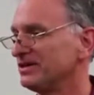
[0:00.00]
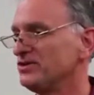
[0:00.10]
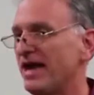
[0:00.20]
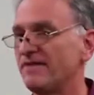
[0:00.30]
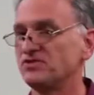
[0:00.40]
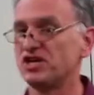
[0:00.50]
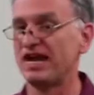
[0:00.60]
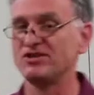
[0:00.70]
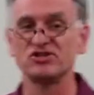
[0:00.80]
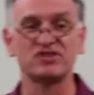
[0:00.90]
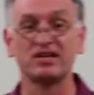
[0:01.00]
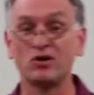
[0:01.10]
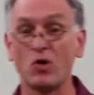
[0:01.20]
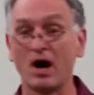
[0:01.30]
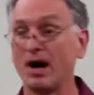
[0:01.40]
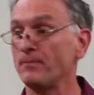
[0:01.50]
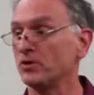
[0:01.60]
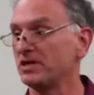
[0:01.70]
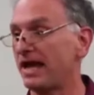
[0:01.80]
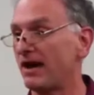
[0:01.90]
You have changes that can go up
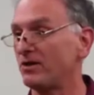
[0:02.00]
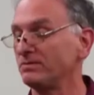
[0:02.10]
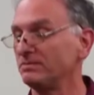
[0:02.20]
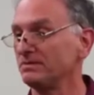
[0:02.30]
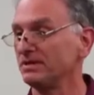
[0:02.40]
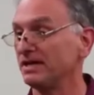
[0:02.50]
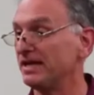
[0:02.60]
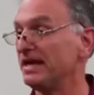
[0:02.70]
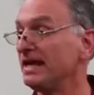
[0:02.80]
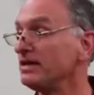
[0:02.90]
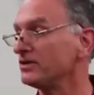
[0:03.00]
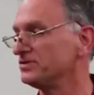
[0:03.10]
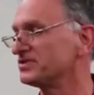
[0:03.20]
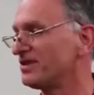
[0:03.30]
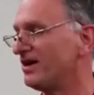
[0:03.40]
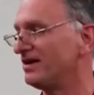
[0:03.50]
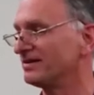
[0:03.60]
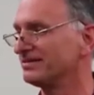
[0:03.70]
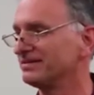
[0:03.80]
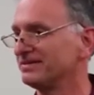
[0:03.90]
or down in any good
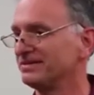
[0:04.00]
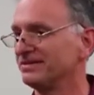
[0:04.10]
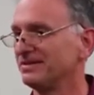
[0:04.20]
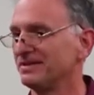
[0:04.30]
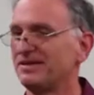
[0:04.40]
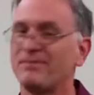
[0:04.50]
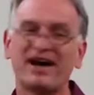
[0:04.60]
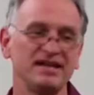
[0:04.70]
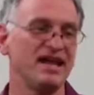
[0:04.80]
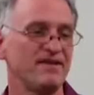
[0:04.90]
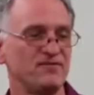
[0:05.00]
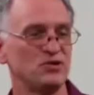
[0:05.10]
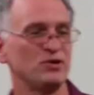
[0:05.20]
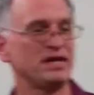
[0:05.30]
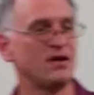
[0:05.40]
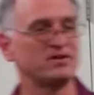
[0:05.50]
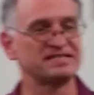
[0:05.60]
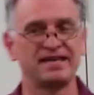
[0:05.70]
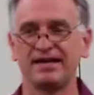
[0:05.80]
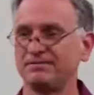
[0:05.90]
song. Now my nephew, he always
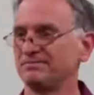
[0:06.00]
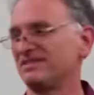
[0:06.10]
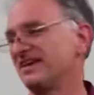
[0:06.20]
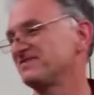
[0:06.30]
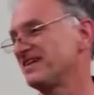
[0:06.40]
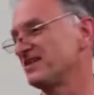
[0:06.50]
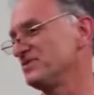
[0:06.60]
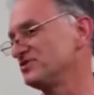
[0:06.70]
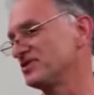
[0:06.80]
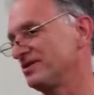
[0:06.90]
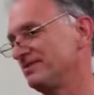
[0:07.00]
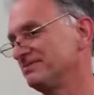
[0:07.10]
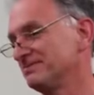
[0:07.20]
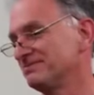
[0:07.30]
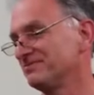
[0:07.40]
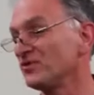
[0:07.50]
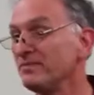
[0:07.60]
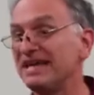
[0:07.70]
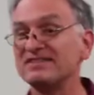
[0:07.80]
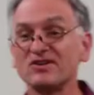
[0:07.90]
said, life's like a musical. For
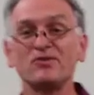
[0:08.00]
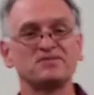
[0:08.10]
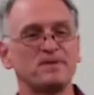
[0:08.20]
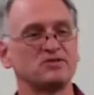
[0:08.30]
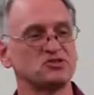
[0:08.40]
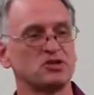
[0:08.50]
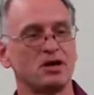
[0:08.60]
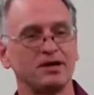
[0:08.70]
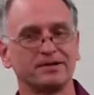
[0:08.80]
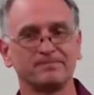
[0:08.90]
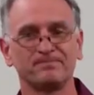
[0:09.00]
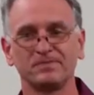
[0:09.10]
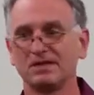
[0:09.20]
me, it's always been a song.